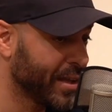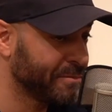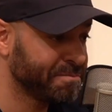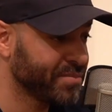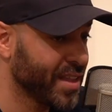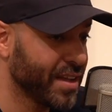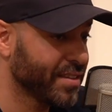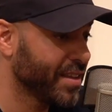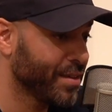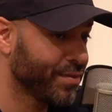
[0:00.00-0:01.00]
But I
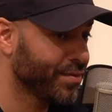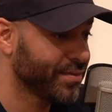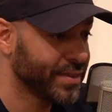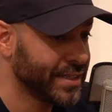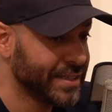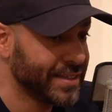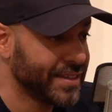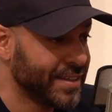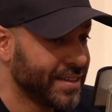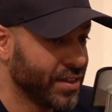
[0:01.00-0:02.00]
think if
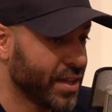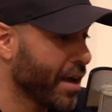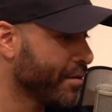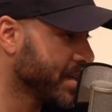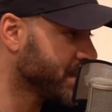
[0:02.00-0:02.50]
you carry